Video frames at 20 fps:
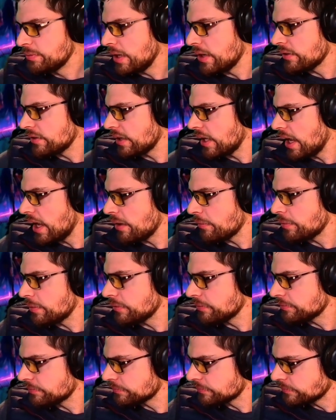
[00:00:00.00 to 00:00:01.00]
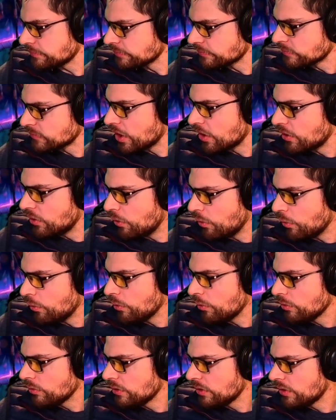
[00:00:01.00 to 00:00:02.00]
bound to happen
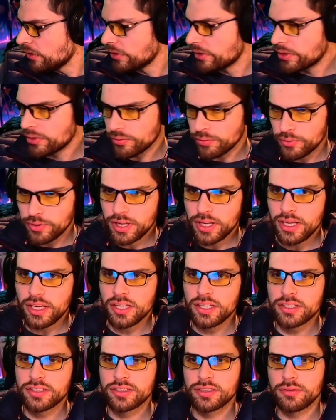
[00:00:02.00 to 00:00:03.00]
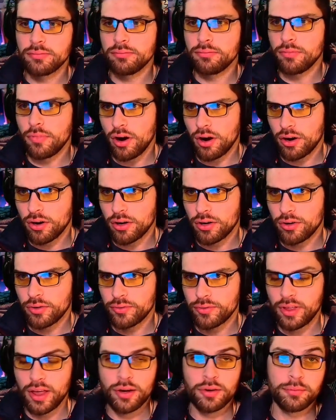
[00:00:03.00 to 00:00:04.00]
gold three
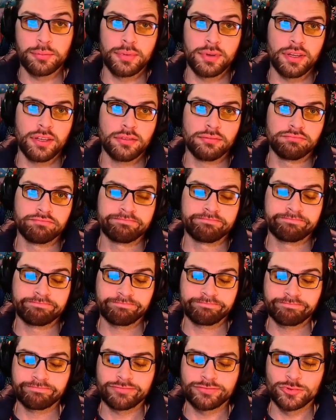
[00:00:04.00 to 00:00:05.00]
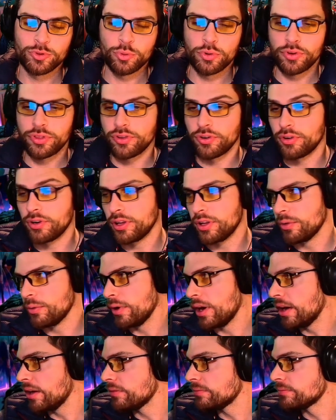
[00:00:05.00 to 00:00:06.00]
tomorrow. That would be, or 30
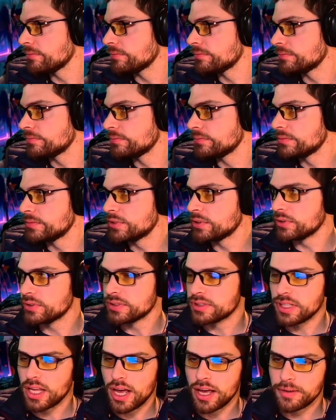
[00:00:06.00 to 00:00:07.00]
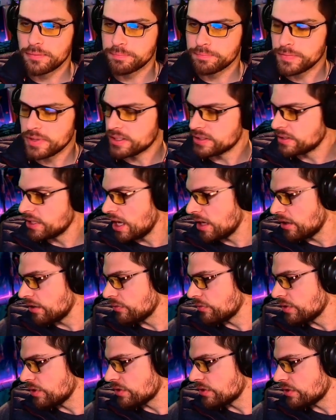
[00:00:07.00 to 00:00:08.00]
away. So it's not, it's not
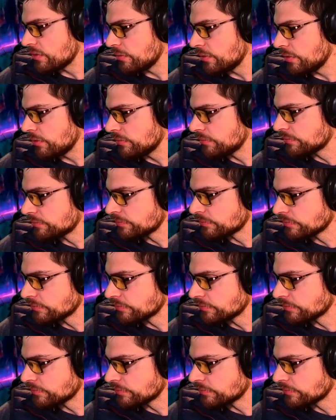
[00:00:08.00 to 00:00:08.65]
unreasonable.